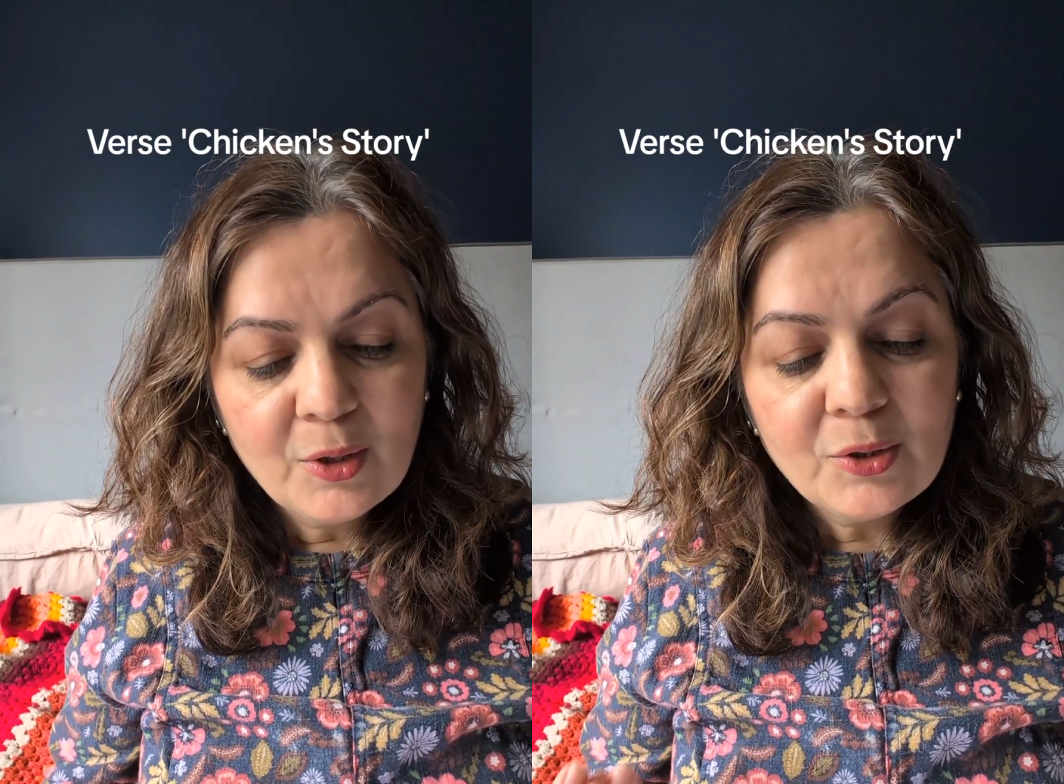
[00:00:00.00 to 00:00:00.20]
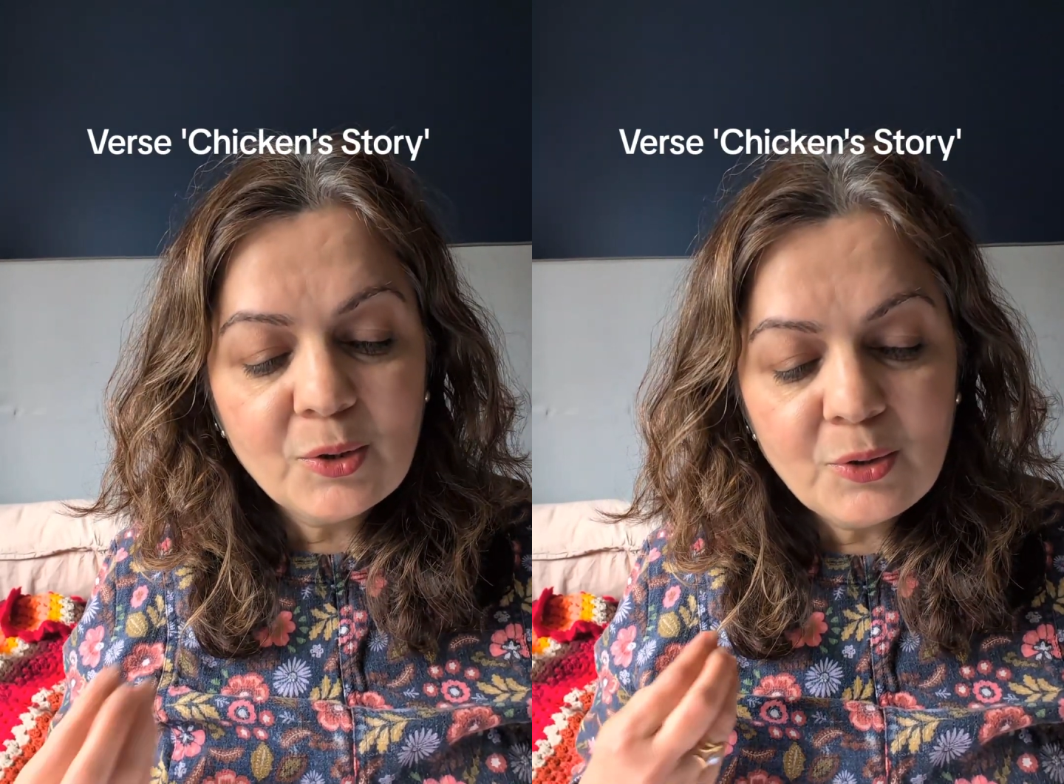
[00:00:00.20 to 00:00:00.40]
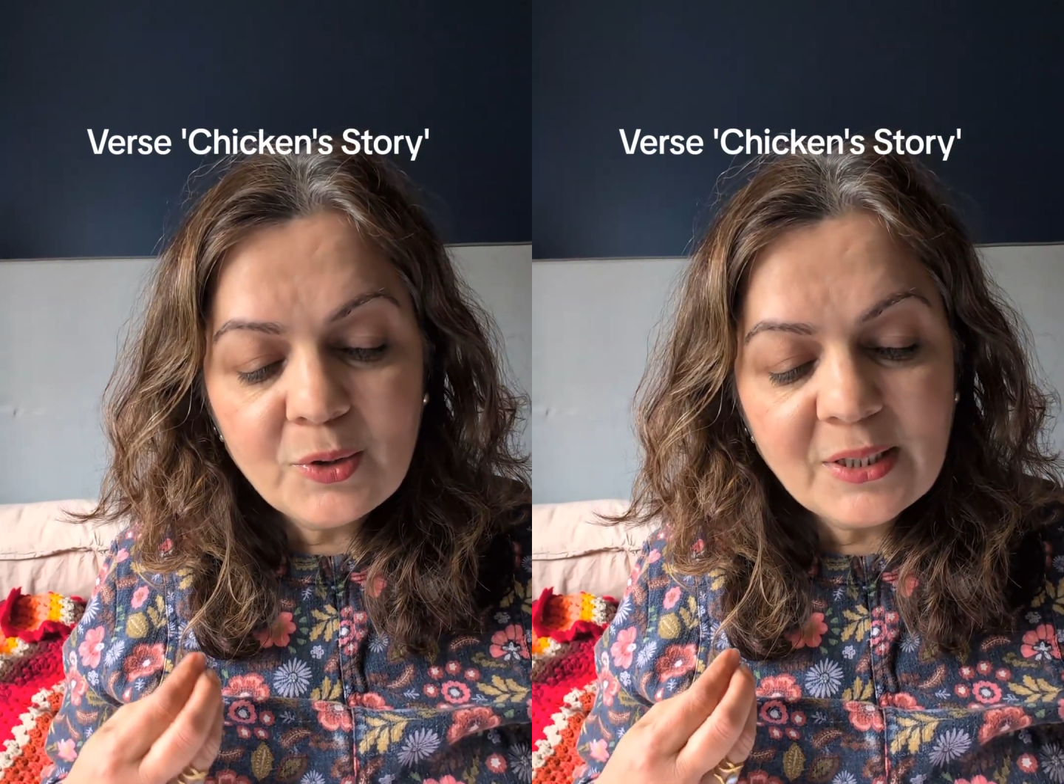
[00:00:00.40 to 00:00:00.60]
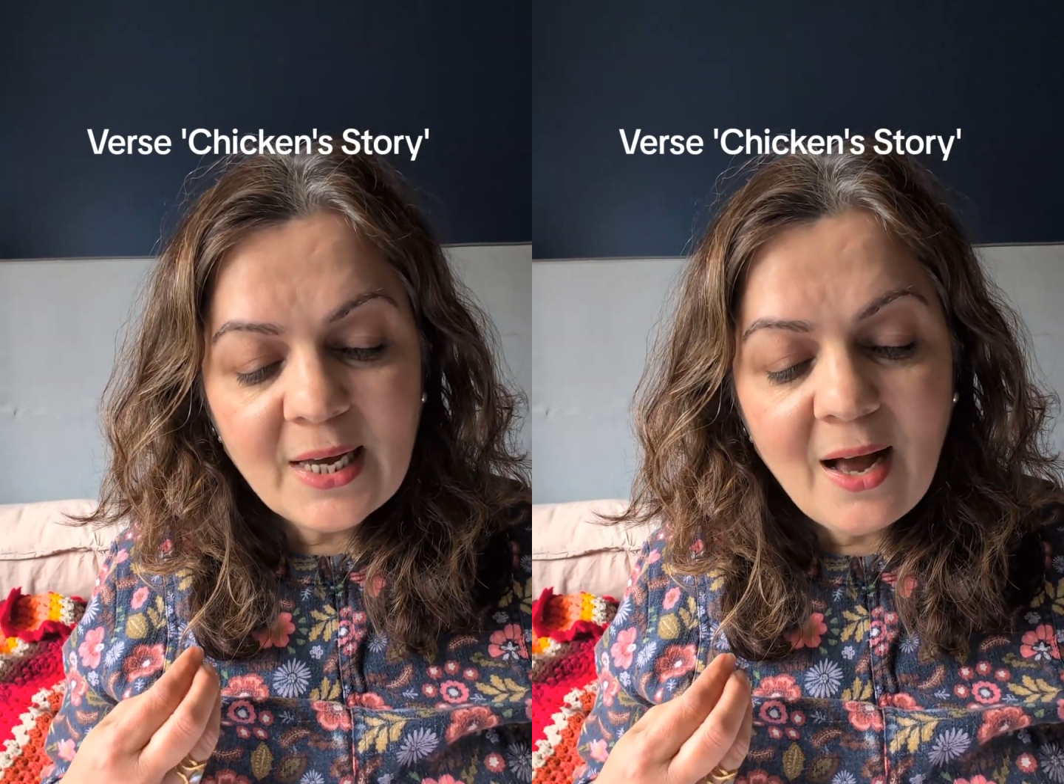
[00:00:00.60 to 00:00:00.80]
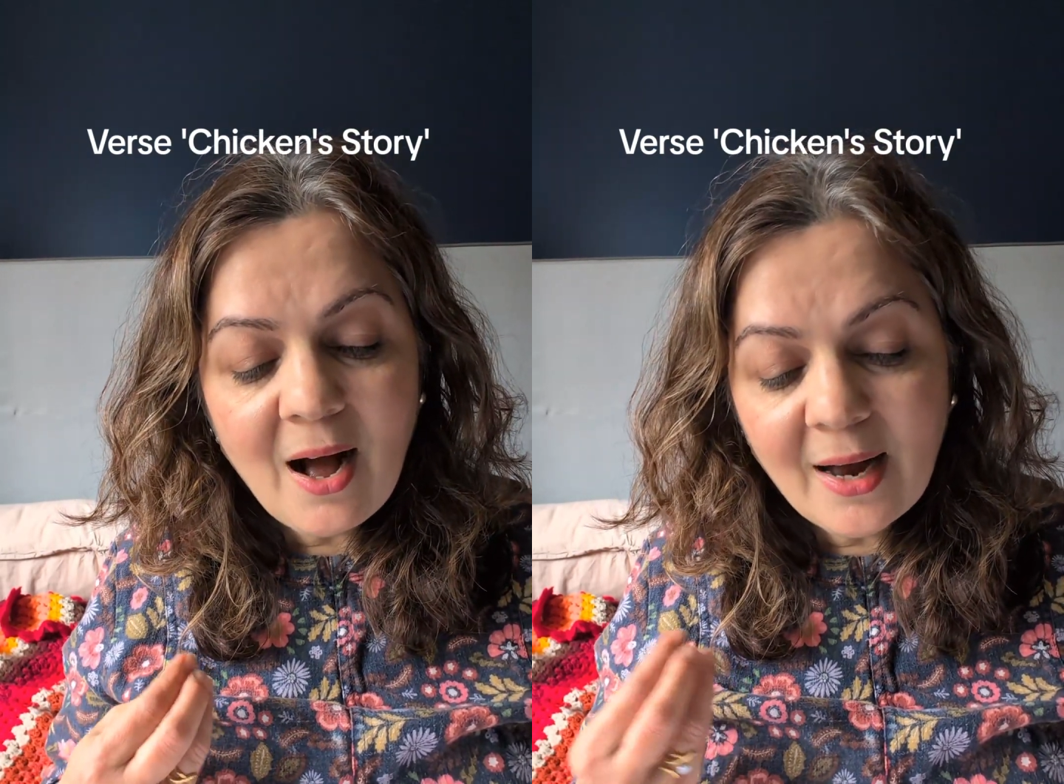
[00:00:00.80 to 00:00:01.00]
So to
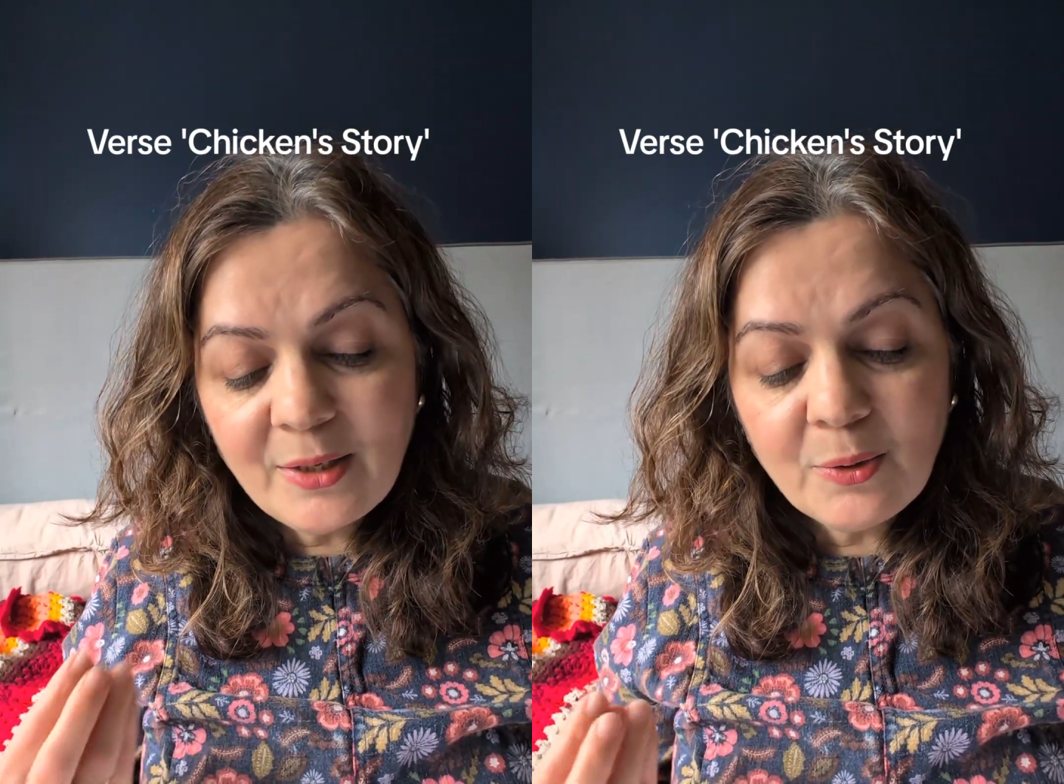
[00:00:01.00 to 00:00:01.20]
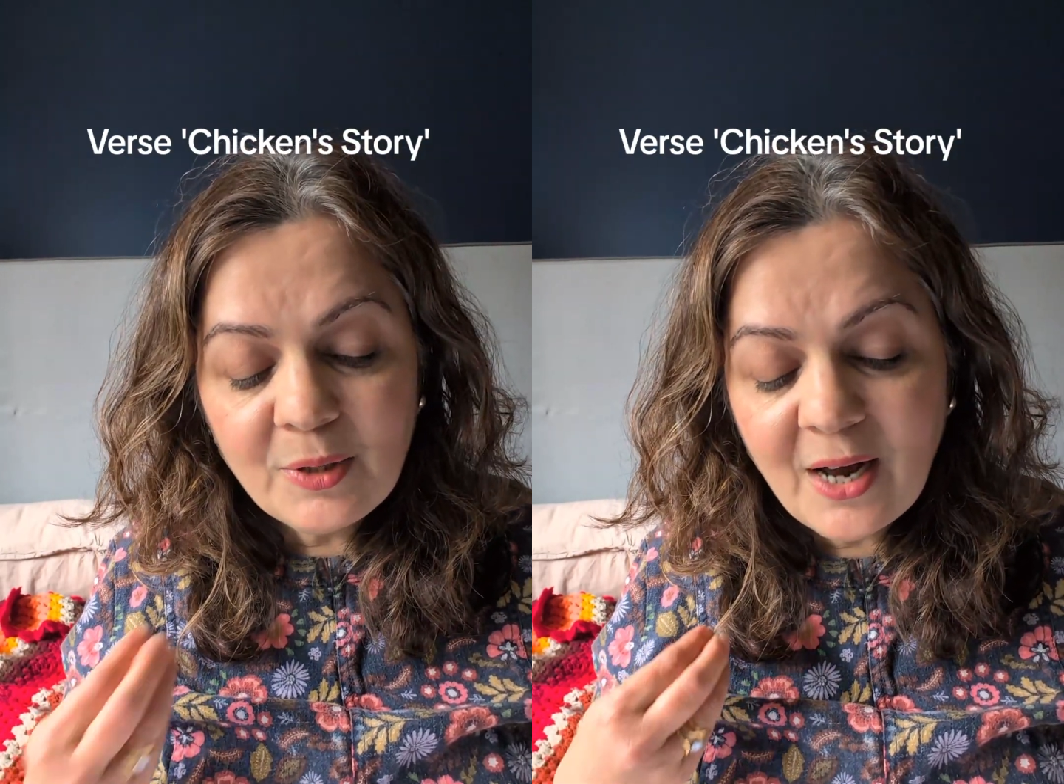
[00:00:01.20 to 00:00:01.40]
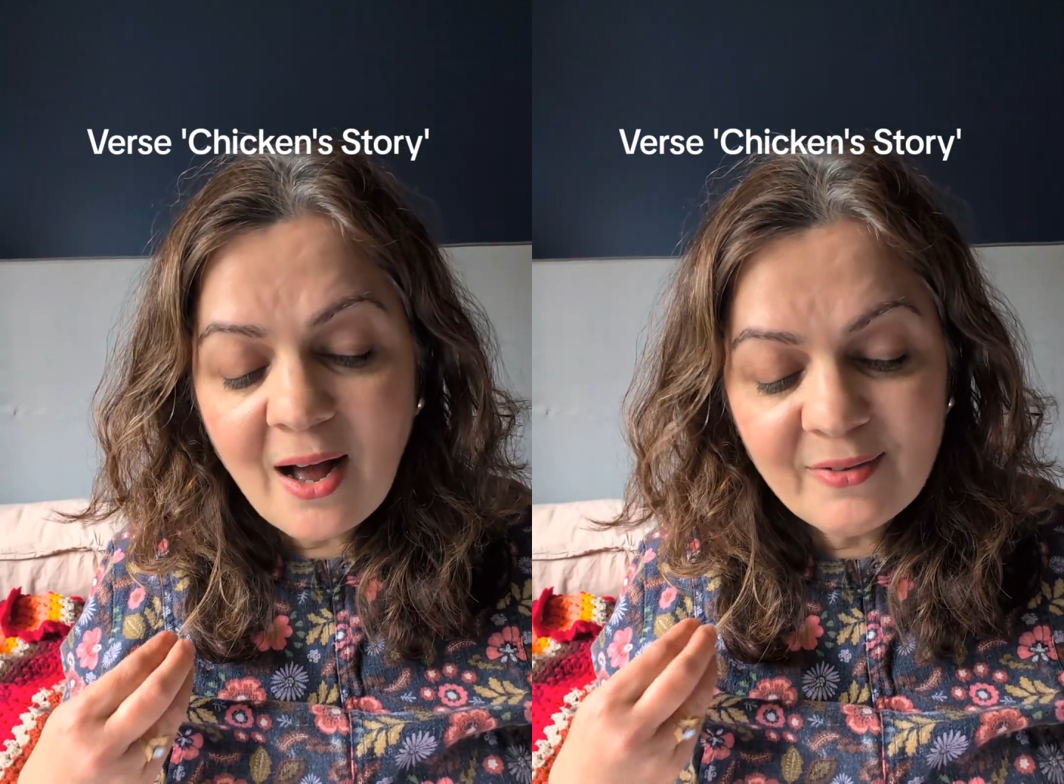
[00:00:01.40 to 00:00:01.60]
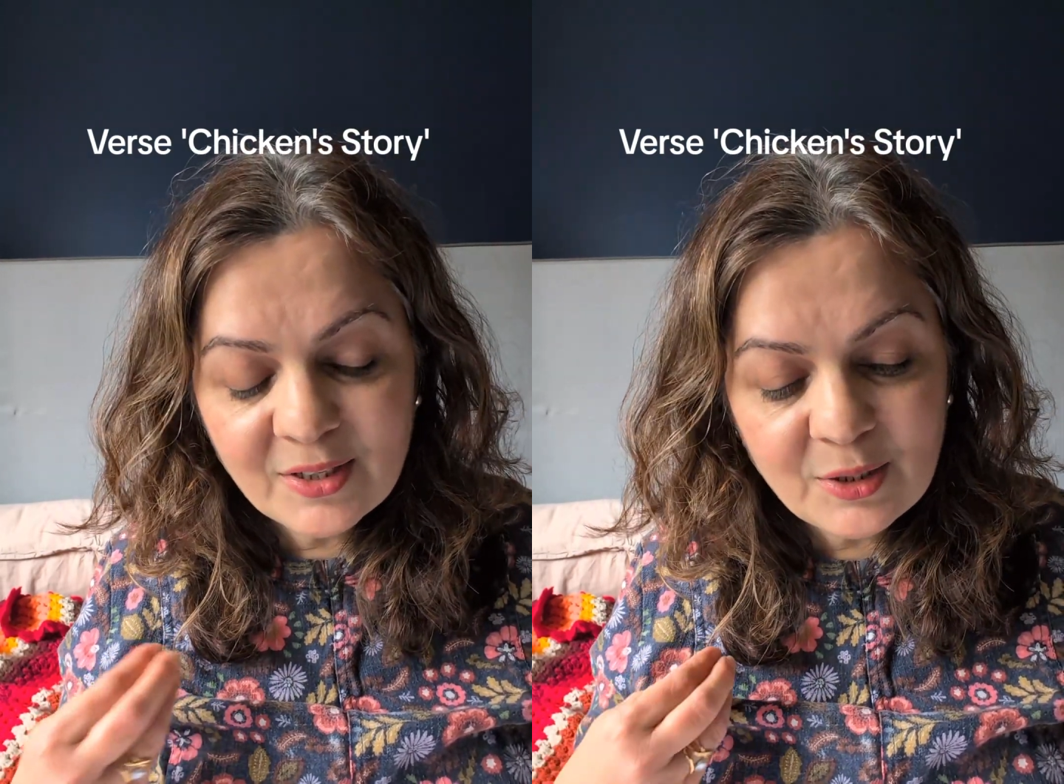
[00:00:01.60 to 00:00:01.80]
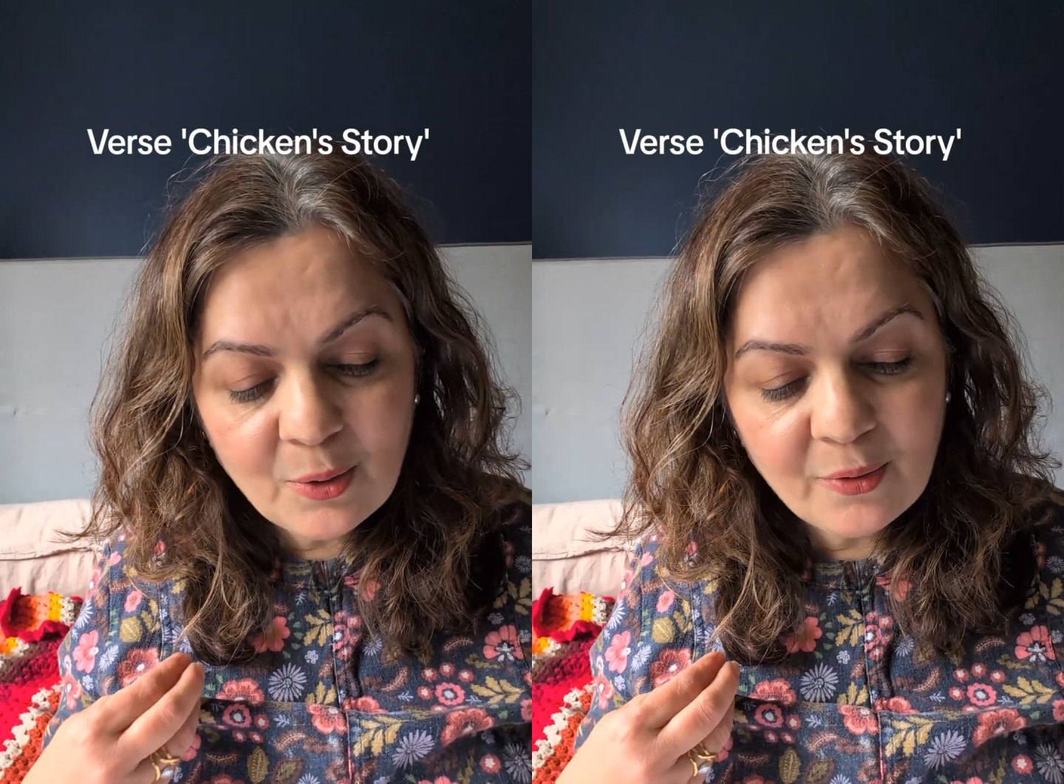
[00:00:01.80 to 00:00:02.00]
say, I don't have a
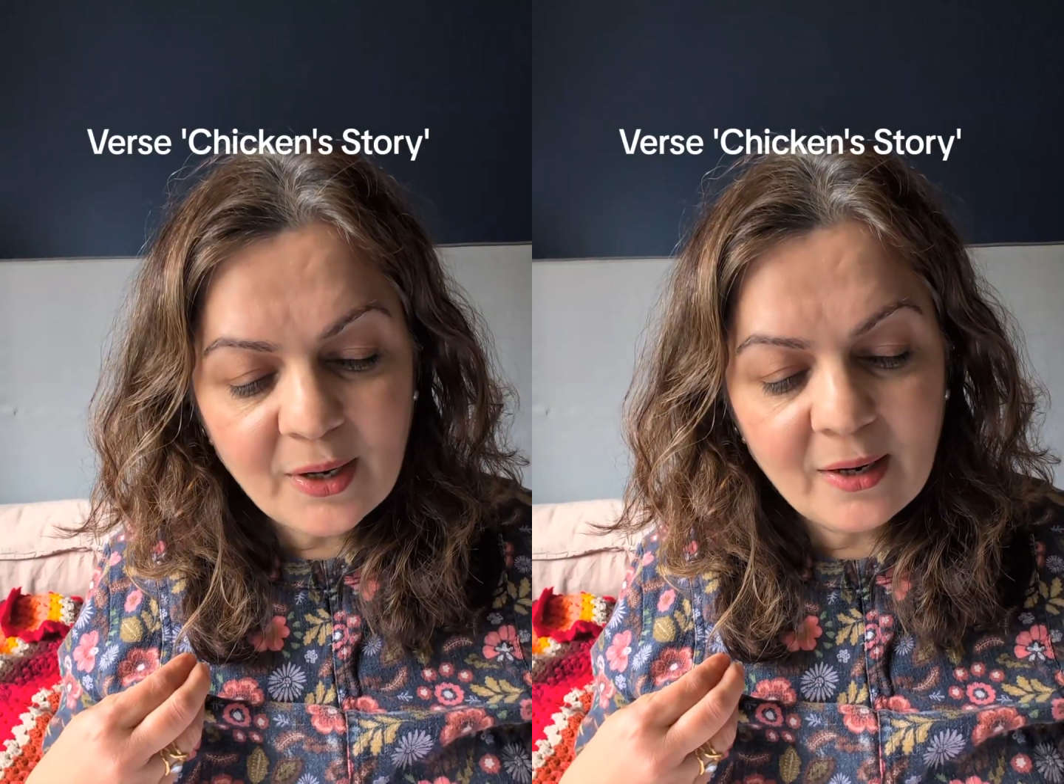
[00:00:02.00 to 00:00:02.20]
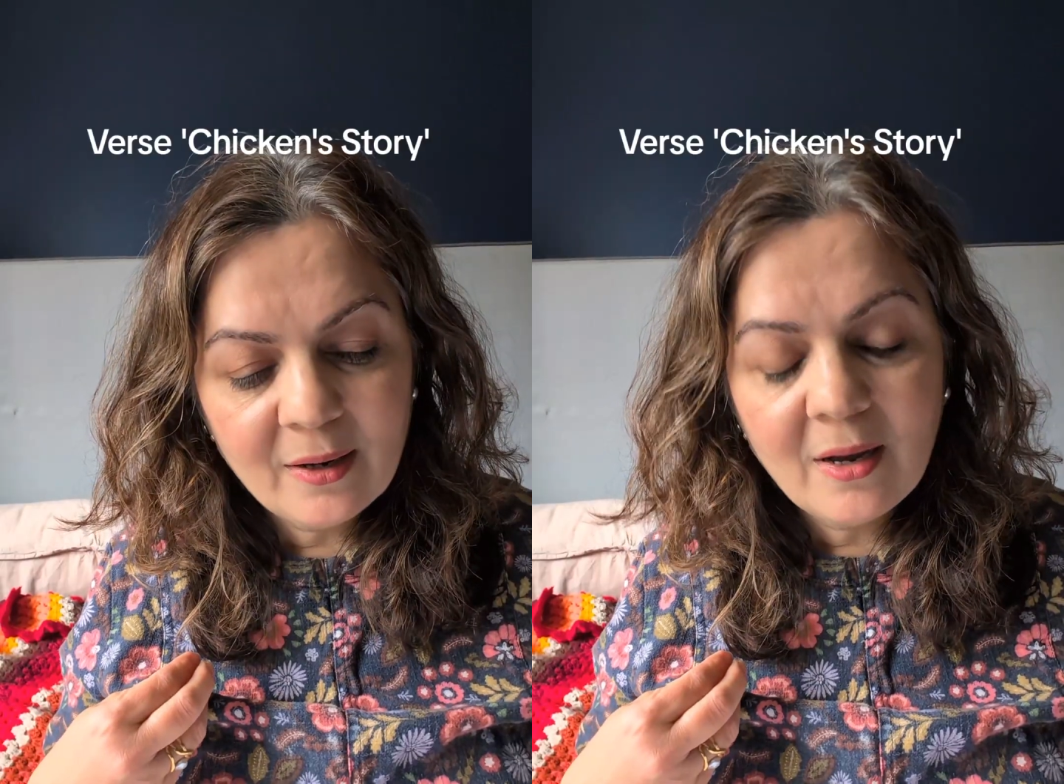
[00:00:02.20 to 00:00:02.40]
story,